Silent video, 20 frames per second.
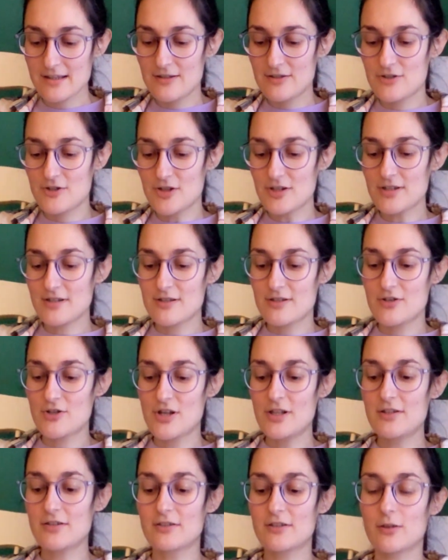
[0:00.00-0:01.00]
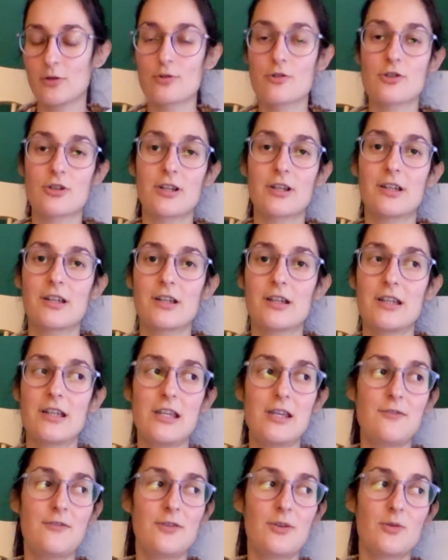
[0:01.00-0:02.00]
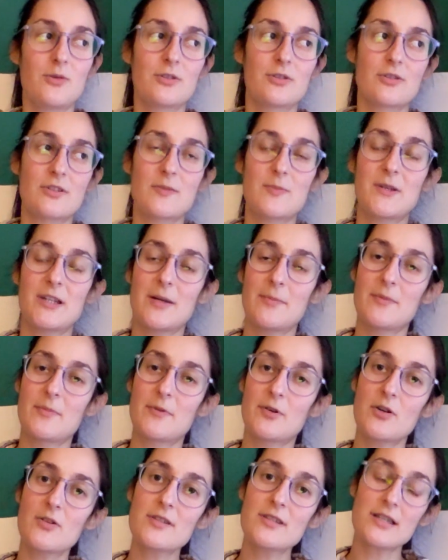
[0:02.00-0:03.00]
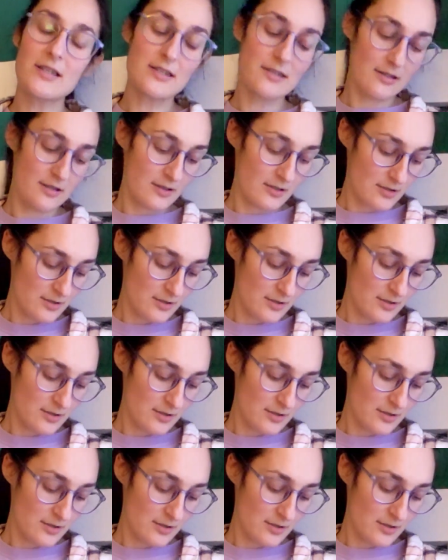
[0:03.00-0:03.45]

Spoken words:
Just general logic. If you want to speed up the process,